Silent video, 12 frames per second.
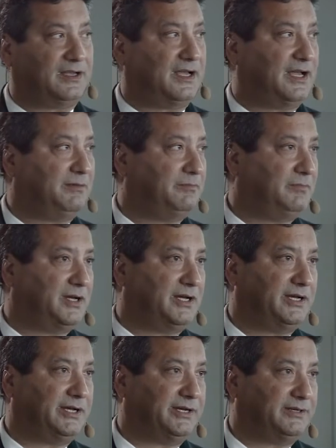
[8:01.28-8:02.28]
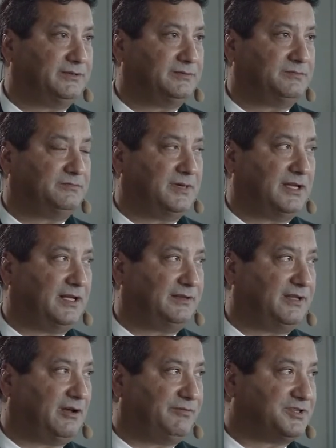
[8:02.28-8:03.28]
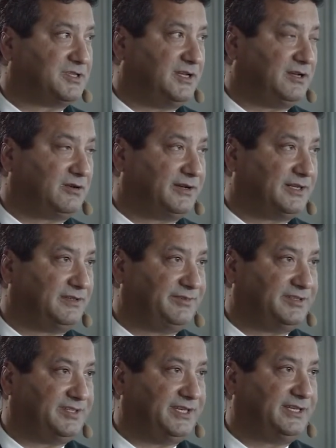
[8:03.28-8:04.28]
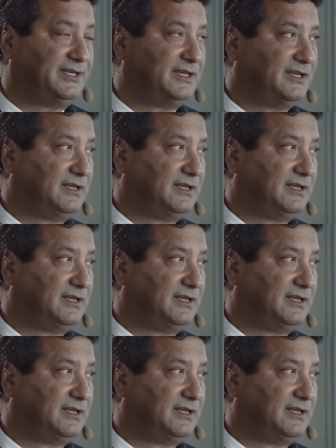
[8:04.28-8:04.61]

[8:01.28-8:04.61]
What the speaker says: And obviously, connectivity,